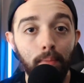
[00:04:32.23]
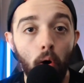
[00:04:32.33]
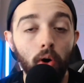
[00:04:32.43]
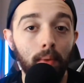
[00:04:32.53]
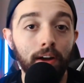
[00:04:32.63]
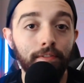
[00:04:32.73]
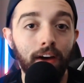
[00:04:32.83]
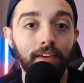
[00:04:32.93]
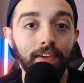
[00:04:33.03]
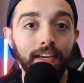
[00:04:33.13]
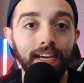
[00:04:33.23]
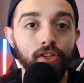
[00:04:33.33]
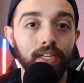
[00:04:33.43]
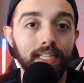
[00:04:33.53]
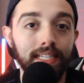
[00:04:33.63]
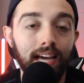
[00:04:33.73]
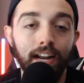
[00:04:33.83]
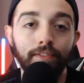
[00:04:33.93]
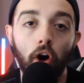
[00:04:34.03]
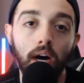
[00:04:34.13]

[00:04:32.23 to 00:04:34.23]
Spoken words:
Pokemon 5e and just these kind of